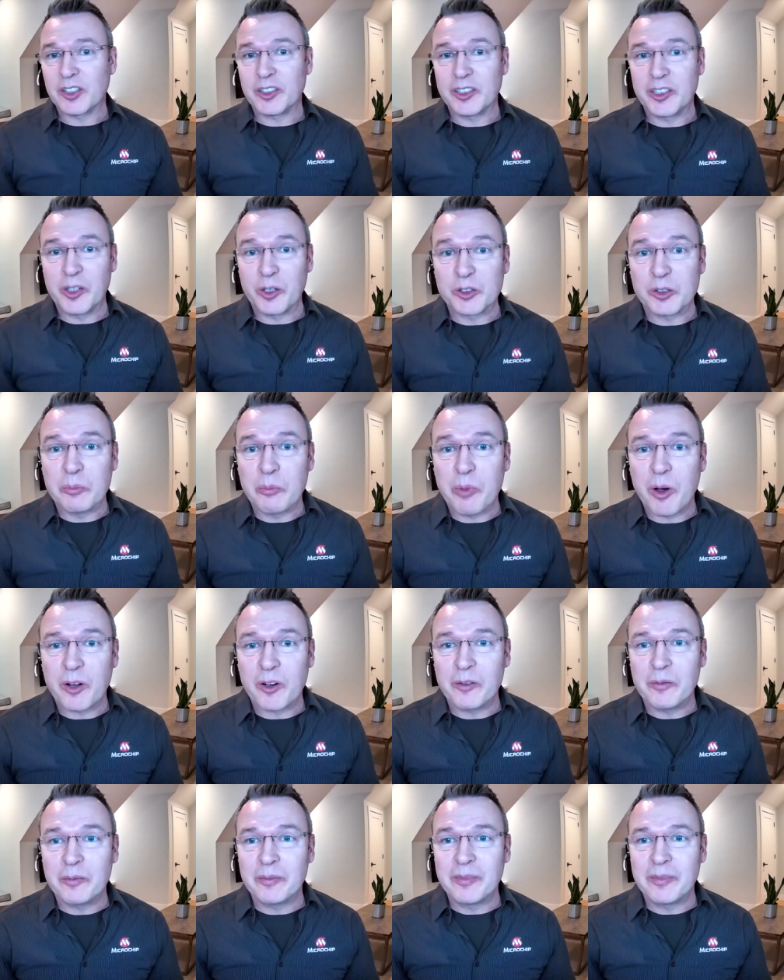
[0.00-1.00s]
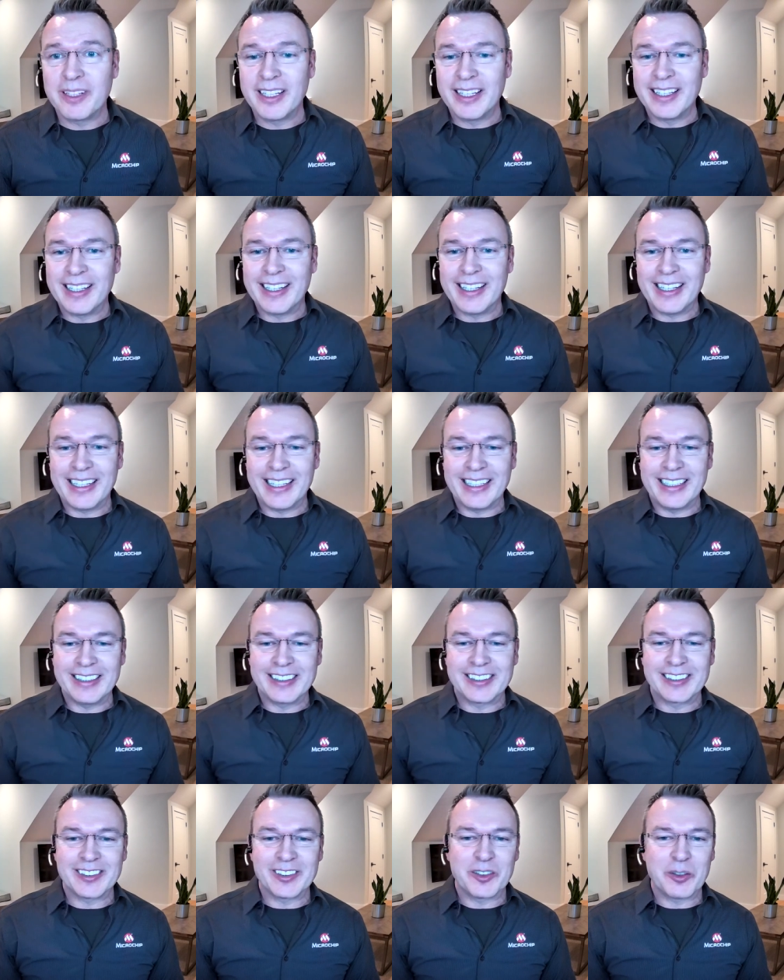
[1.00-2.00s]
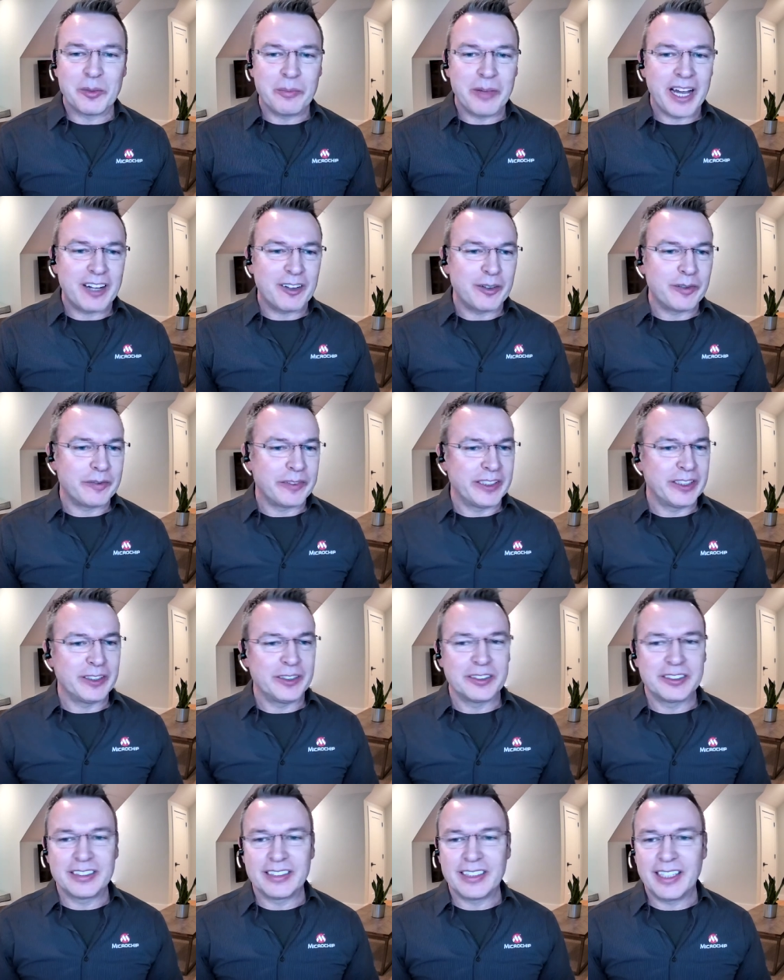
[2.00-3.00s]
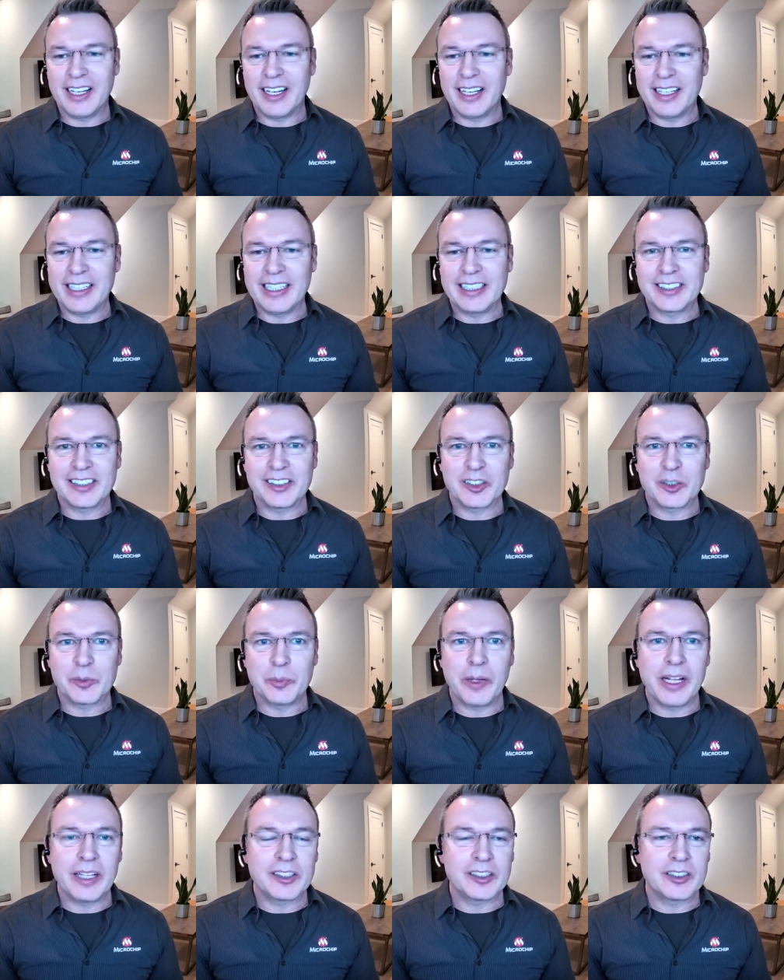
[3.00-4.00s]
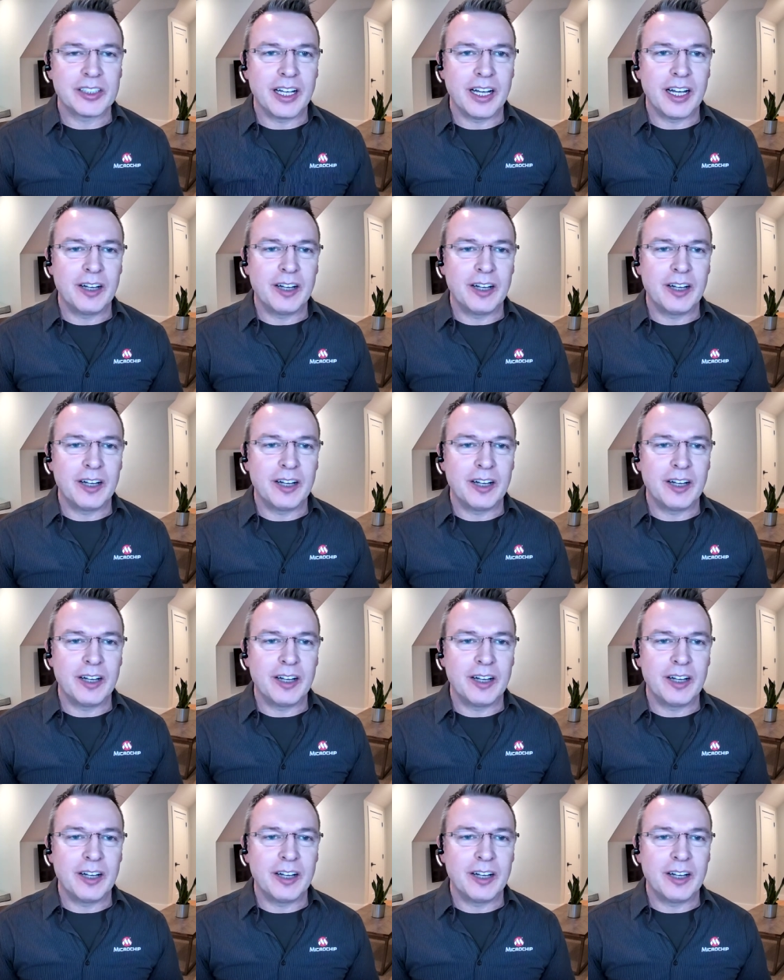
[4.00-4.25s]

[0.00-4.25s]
the ocean bottom, it's on the battlefield, uh, and it's in space. Uh,